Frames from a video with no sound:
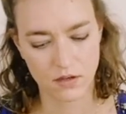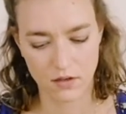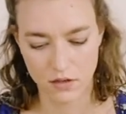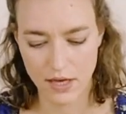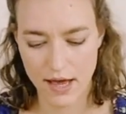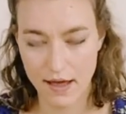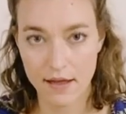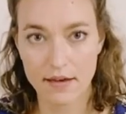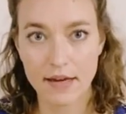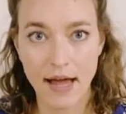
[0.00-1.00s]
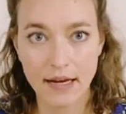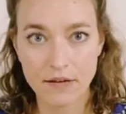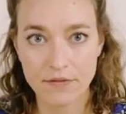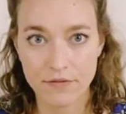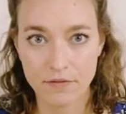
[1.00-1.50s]
Yeah, and Nine
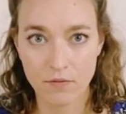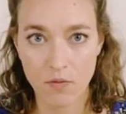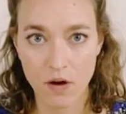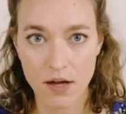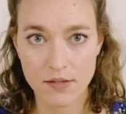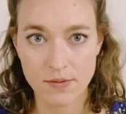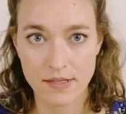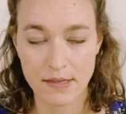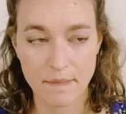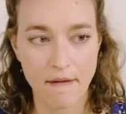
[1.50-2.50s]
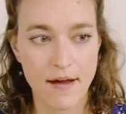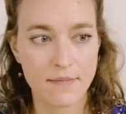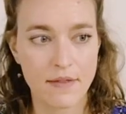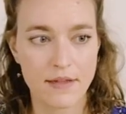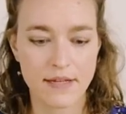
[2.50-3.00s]
of Wands was at the bottom
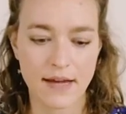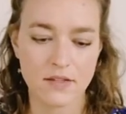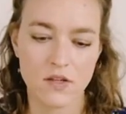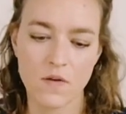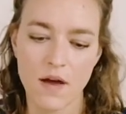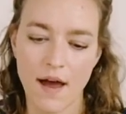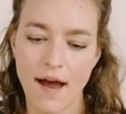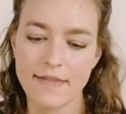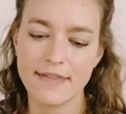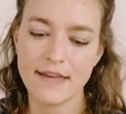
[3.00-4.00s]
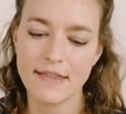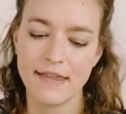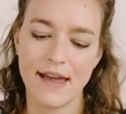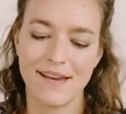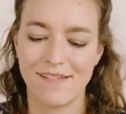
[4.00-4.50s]
of the deck. So I think
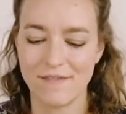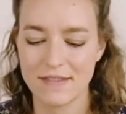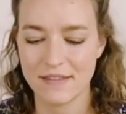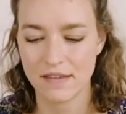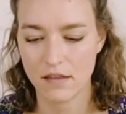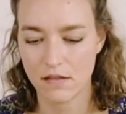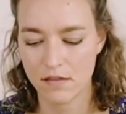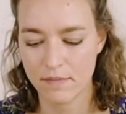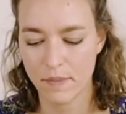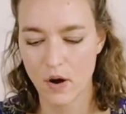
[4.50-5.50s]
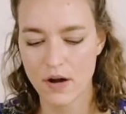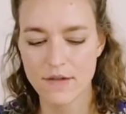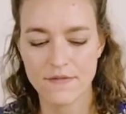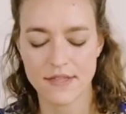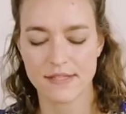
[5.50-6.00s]
that part
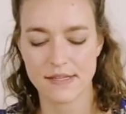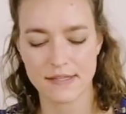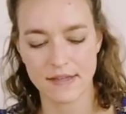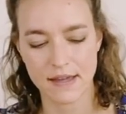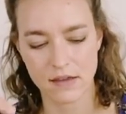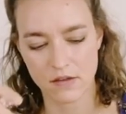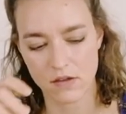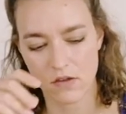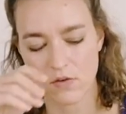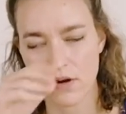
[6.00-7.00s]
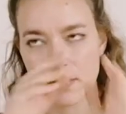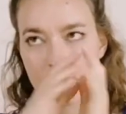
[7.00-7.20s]
of this is like your